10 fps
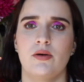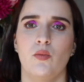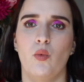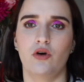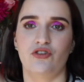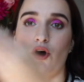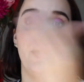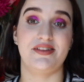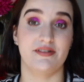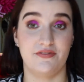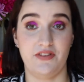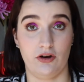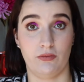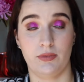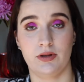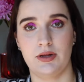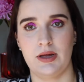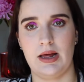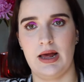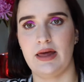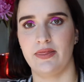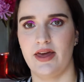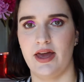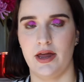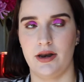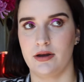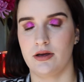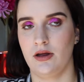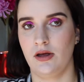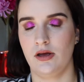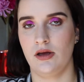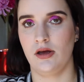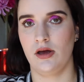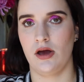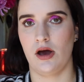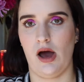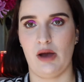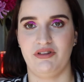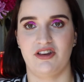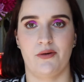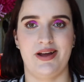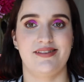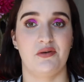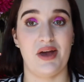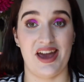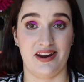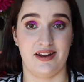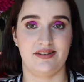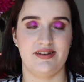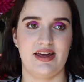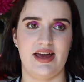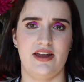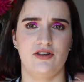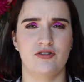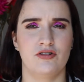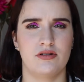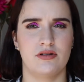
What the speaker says: was going to film, and then I was going to edit and